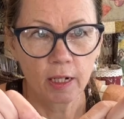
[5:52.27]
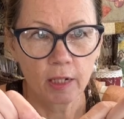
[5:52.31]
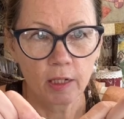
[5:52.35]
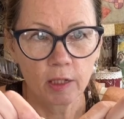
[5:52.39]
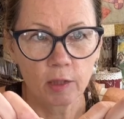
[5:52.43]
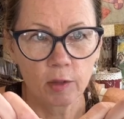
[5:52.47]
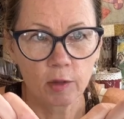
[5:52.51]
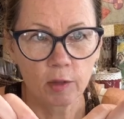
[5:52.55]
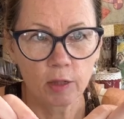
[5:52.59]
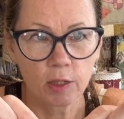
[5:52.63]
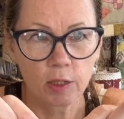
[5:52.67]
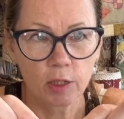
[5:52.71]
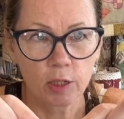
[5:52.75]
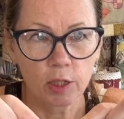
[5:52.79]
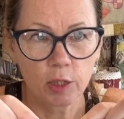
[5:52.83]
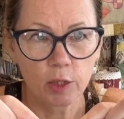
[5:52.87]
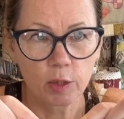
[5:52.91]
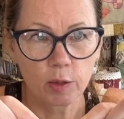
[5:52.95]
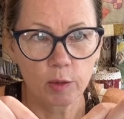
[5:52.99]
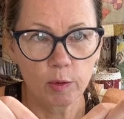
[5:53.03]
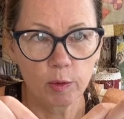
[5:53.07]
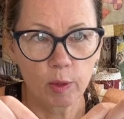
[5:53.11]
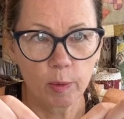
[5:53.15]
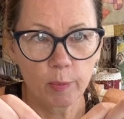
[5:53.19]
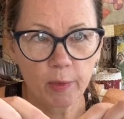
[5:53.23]
You can
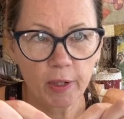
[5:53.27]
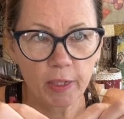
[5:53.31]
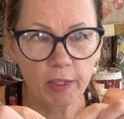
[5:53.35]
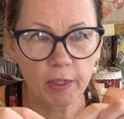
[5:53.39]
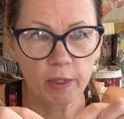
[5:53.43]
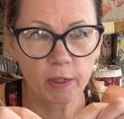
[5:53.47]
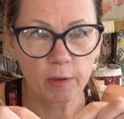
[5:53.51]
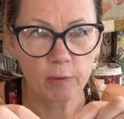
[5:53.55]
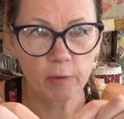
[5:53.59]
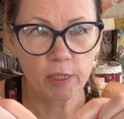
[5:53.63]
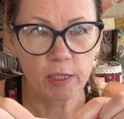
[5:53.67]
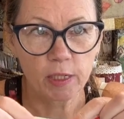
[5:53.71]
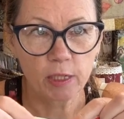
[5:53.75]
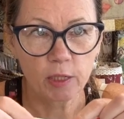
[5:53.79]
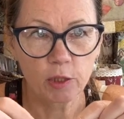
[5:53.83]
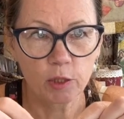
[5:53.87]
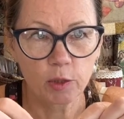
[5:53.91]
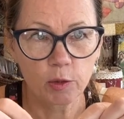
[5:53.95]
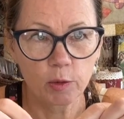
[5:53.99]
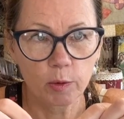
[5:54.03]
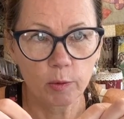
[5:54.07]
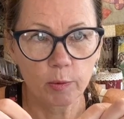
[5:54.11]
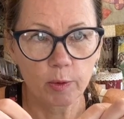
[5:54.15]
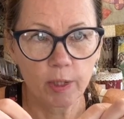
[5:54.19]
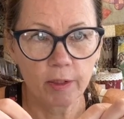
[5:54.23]
do a buttonhole stitch
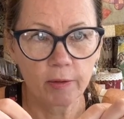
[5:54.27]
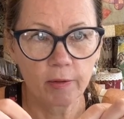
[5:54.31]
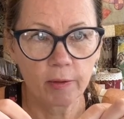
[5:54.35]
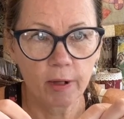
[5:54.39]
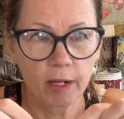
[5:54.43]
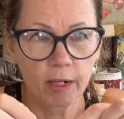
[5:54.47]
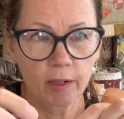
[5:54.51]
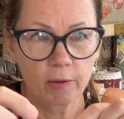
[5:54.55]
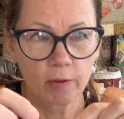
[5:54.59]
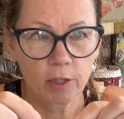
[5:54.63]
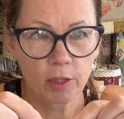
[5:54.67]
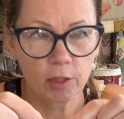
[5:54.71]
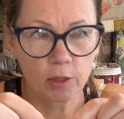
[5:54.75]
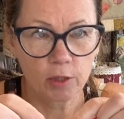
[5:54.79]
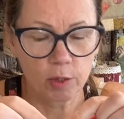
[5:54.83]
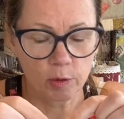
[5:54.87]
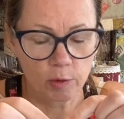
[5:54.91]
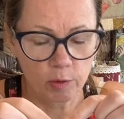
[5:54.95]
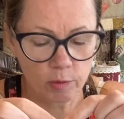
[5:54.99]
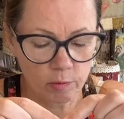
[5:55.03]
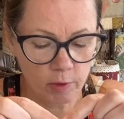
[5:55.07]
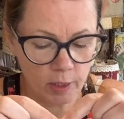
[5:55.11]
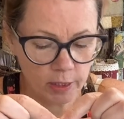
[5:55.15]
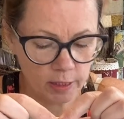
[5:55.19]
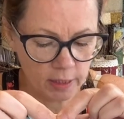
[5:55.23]
all the way around, you can do a
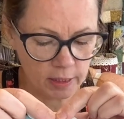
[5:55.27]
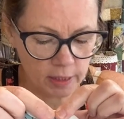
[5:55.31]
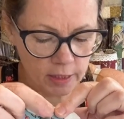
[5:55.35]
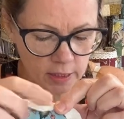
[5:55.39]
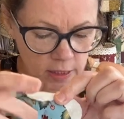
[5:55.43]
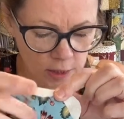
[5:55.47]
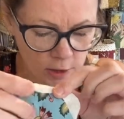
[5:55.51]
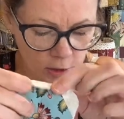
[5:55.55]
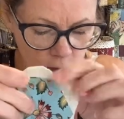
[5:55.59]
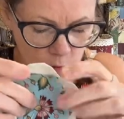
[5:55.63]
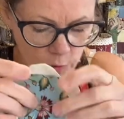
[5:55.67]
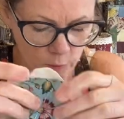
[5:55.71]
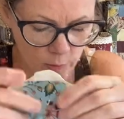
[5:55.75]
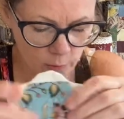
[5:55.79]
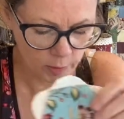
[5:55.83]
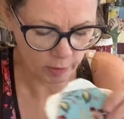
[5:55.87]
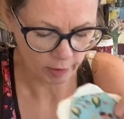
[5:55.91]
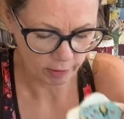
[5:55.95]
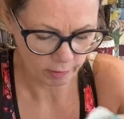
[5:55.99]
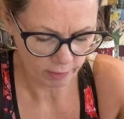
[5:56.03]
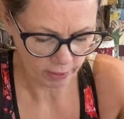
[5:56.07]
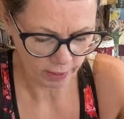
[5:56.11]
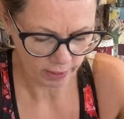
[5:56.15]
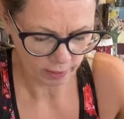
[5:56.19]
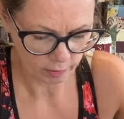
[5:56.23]
running stitch all the way
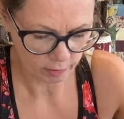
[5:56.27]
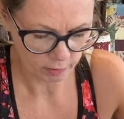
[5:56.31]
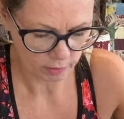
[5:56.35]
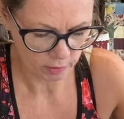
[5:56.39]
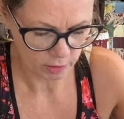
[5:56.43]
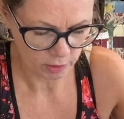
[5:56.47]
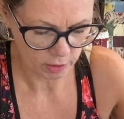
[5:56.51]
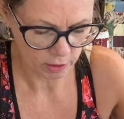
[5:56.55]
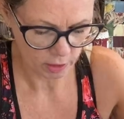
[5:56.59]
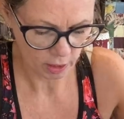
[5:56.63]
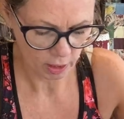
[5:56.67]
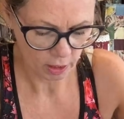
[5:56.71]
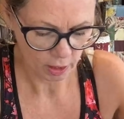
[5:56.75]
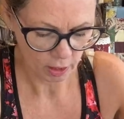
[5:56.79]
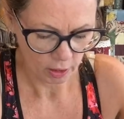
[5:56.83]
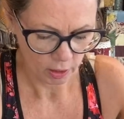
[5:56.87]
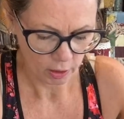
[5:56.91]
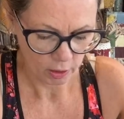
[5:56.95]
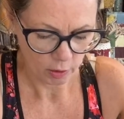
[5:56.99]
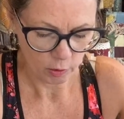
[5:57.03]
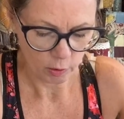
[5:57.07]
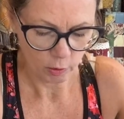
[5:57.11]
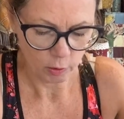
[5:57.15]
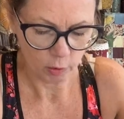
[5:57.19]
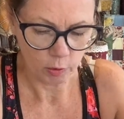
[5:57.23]
around,
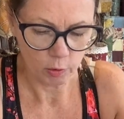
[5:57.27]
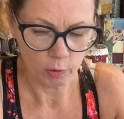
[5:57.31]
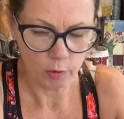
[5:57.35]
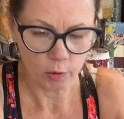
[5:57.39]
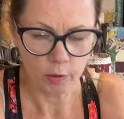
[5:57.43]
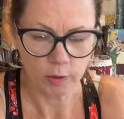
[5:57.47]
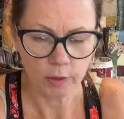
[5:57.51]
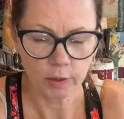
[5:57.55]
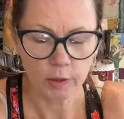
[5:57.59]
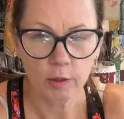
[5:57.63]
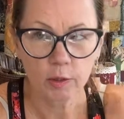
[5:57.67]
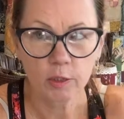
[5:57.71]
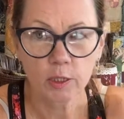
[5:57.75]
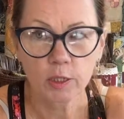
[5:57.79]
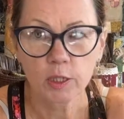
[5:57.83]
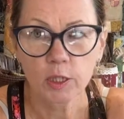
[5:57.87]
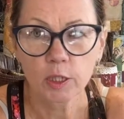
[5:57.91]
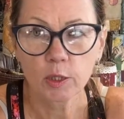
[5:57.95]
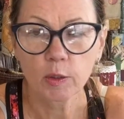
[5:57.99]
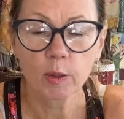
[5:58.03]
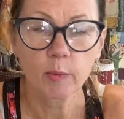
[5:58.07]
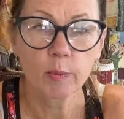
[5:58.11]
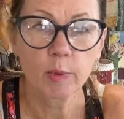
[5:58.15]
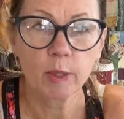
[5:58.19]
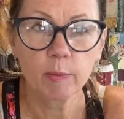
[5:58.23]
or you can do
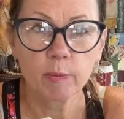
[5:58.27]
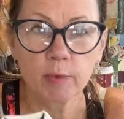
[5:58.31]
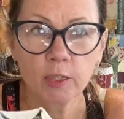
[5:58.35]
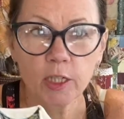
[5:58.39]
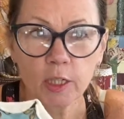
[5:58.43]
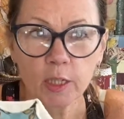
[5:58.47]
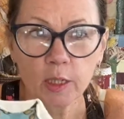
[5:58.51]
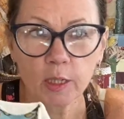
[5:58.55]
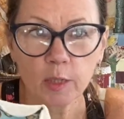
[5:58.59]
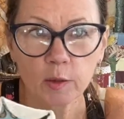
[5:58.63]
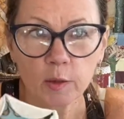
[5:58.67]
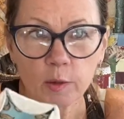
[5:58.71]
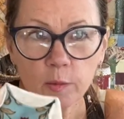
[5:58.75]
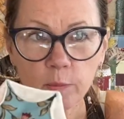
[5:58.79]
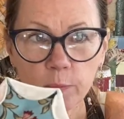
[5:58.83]
it by machine,